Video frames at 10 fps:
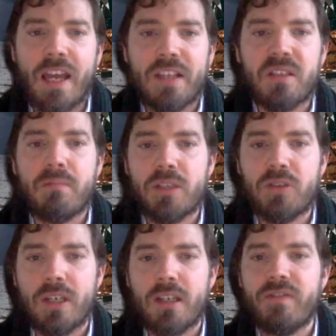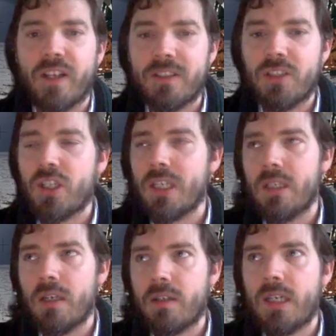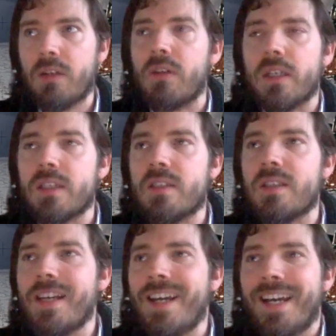asymmetric advantage in other areas,